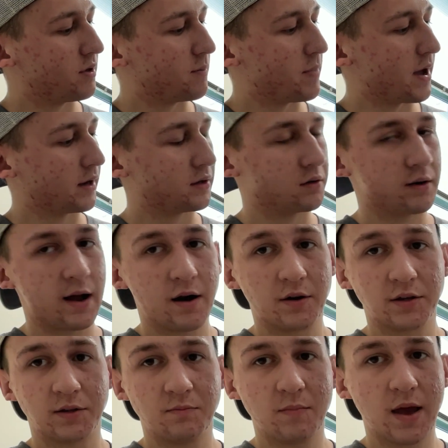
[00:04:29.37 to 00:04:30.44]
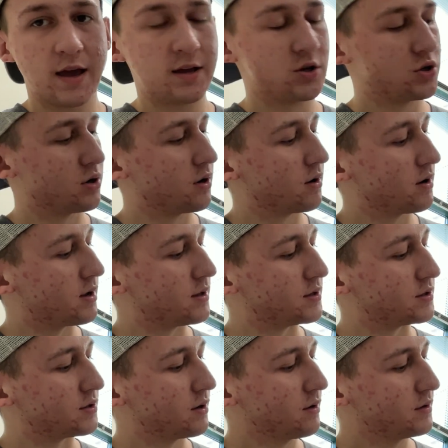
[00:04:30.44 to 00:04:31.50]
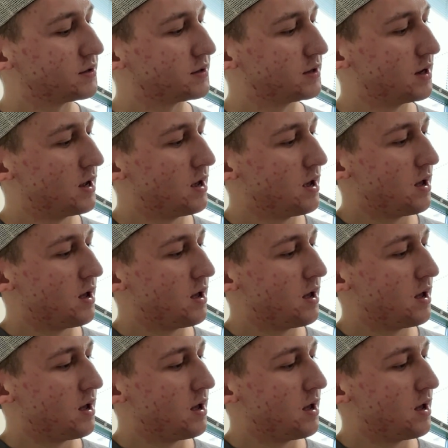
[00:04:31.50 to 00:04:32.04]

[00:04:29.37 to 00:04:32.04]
the pectoralis major inserts,